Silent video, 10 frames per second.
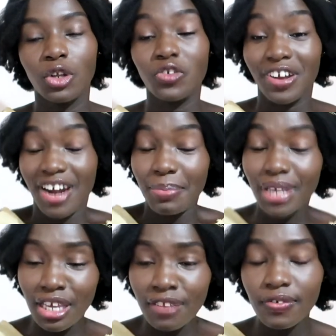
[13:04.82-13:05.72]
a lot of
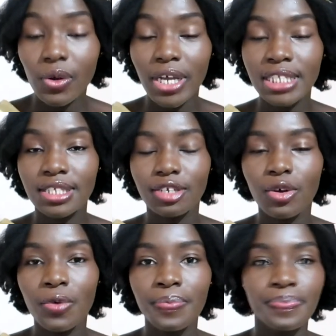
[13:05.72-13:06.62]
Arabic influence, you
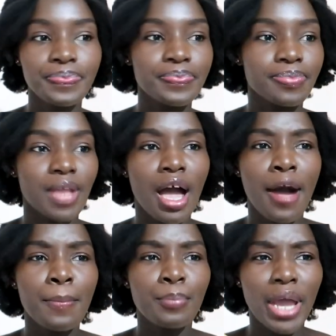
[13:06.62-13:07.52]
know.
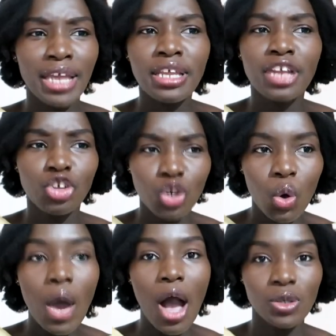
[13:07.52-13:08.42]
And you
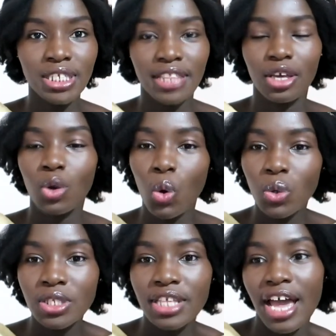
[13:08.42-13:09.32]
know, houses at the
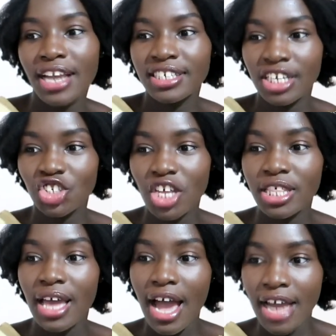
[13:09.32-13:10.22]
coast, the architecture,
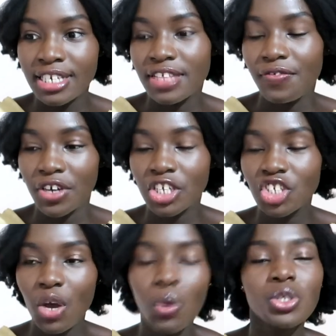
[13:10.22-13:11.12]
the art, the
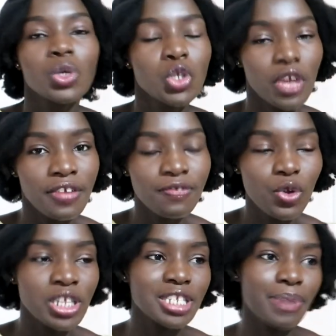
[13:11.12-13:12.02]
furniture was also
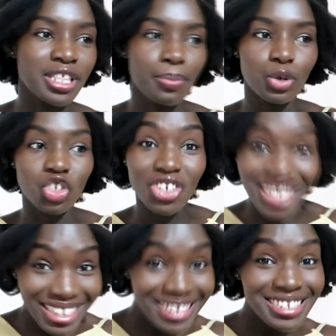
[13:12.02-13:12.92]
influenced by the
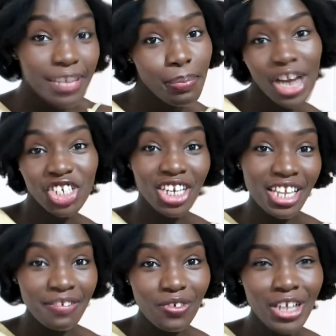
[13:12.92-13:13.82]
Portuguese, the Persian
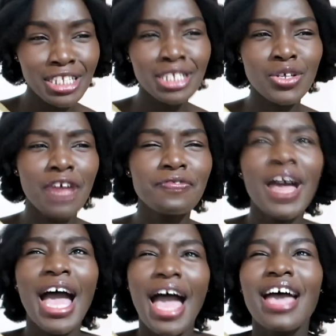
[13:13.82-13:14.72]
influence, and so on.
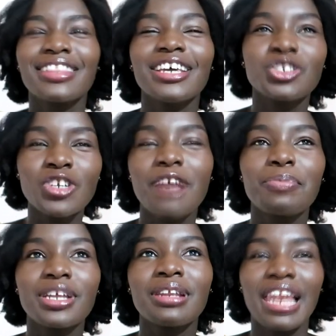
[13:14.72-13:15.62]
There should have
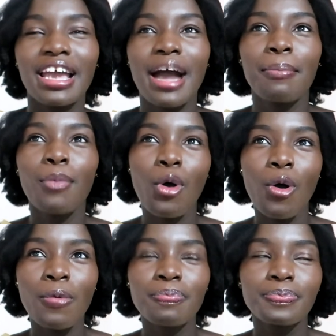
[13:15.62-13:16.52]
been like a
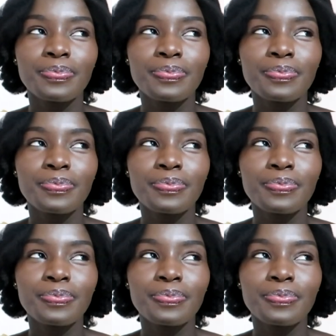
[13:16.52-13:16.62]
more,